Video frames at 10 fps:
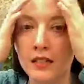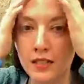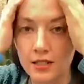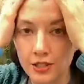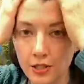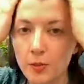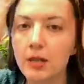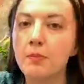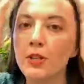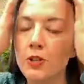So you can wear a
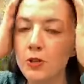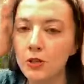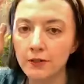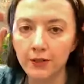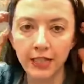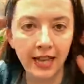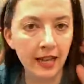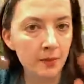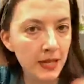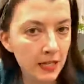beautiful
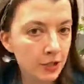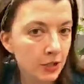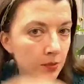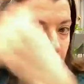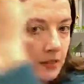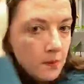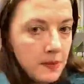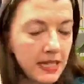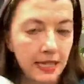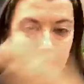headband. You could put
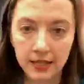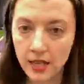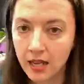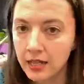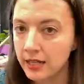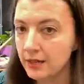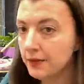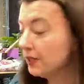beads on it if you'd